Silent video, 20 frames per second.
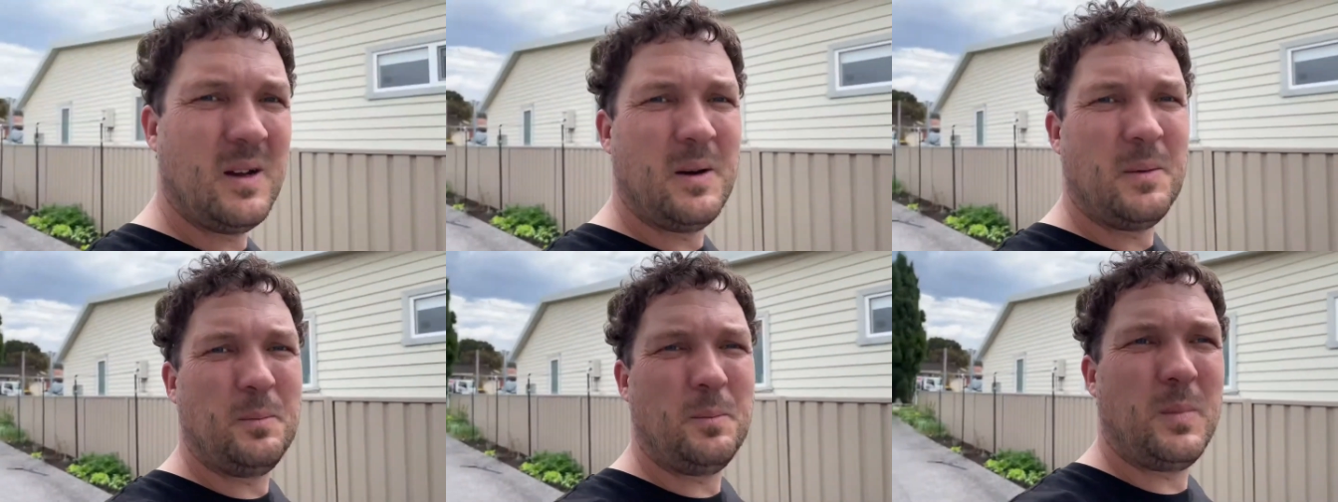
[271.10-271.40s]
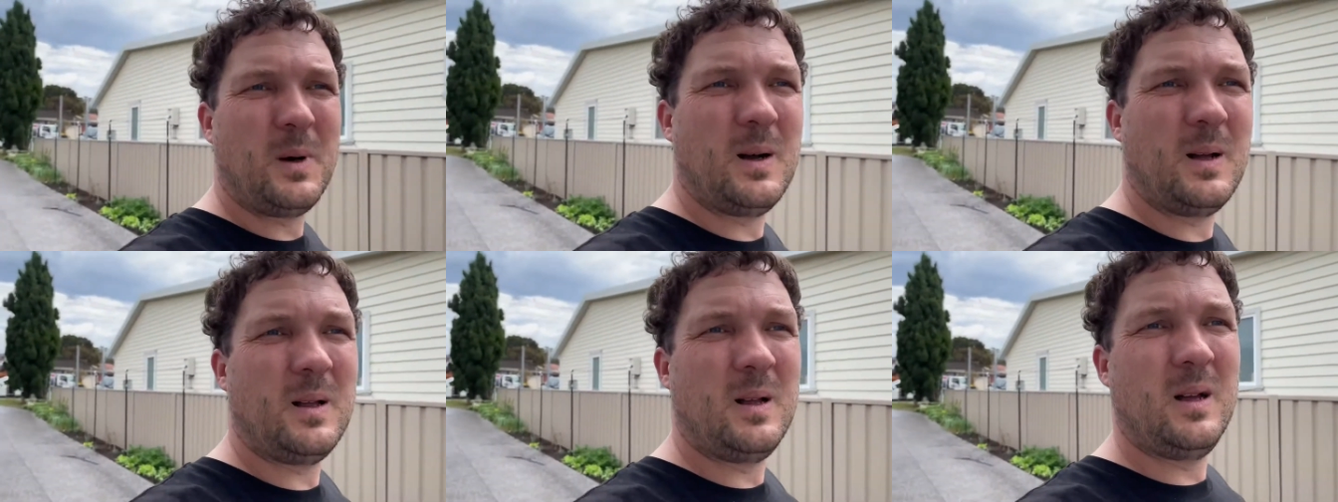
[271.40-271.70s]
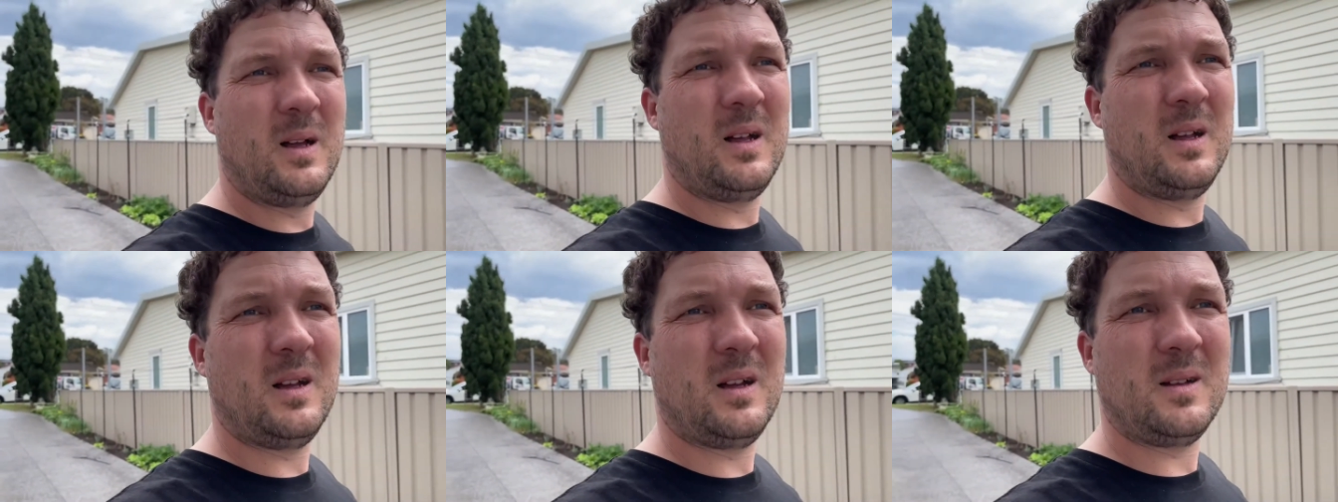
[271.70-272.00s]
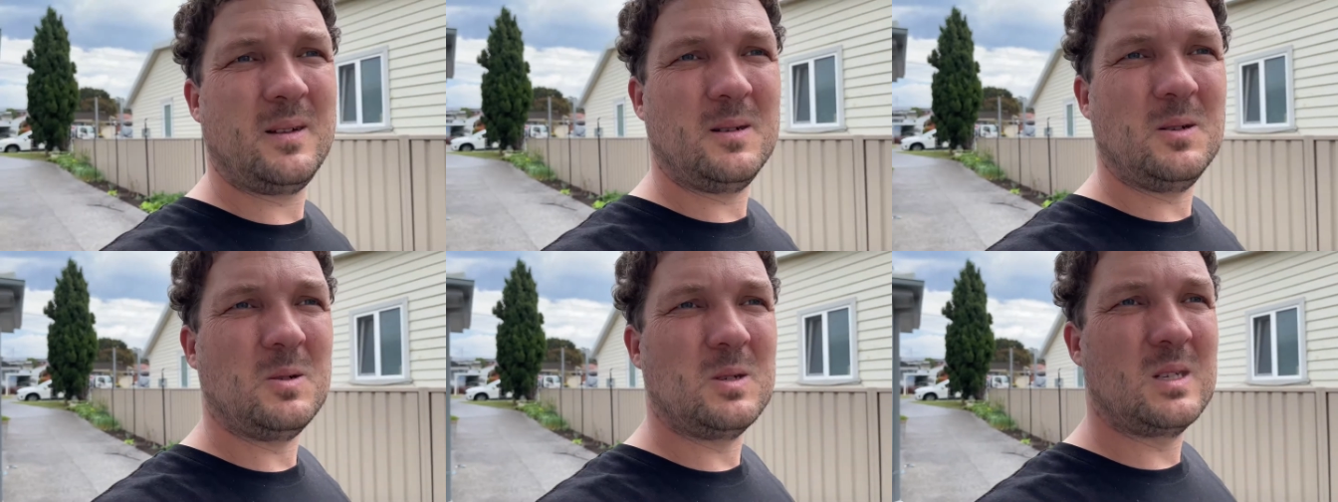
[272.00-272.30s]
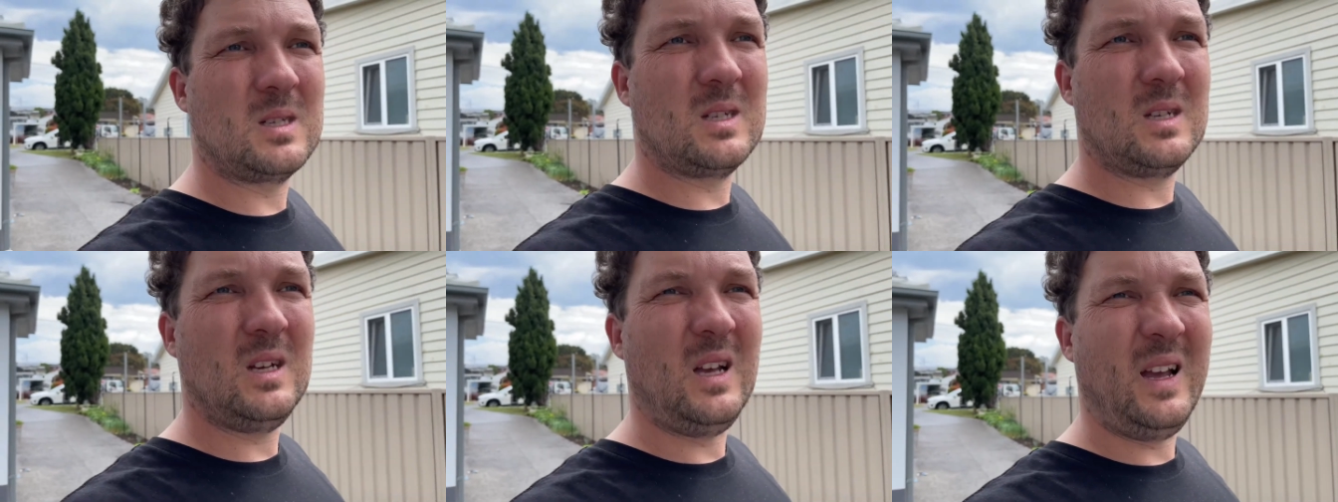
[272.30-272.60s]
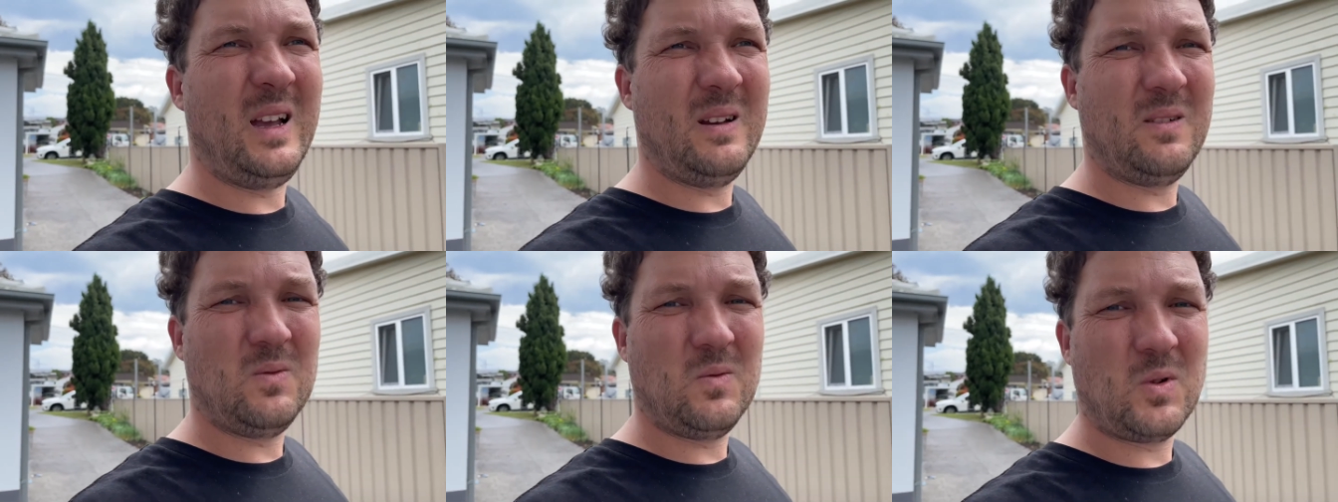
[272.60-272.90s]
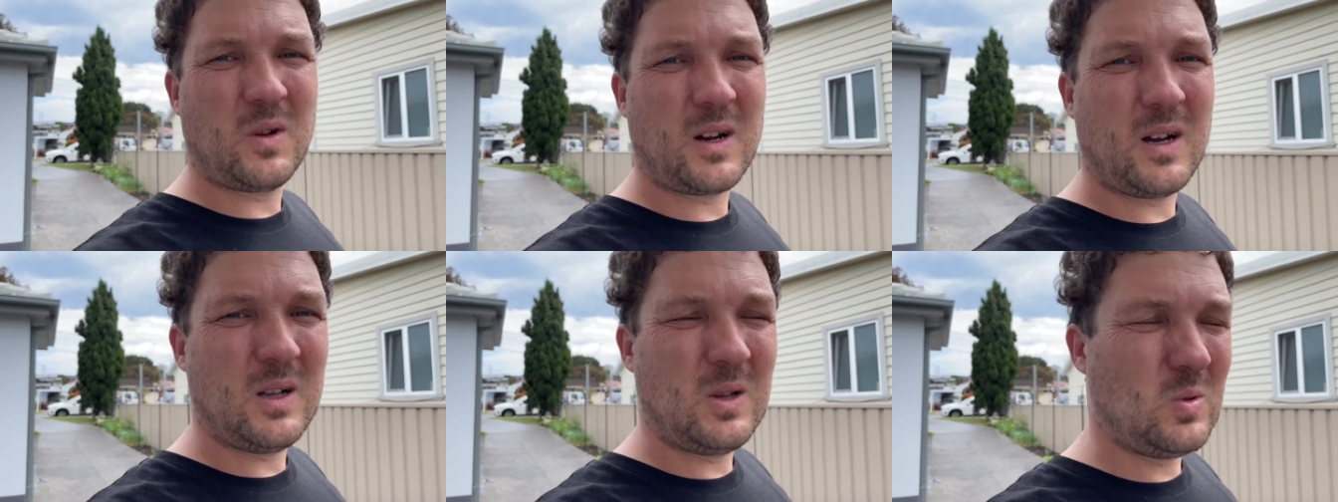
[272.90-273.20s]
but you'll see
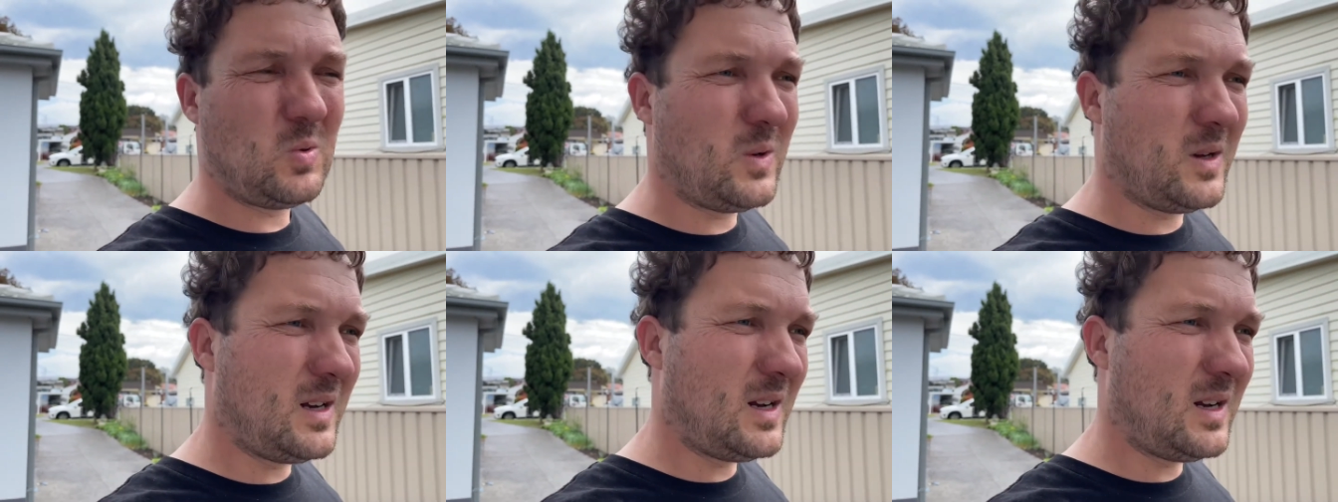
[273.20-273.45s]
what I do and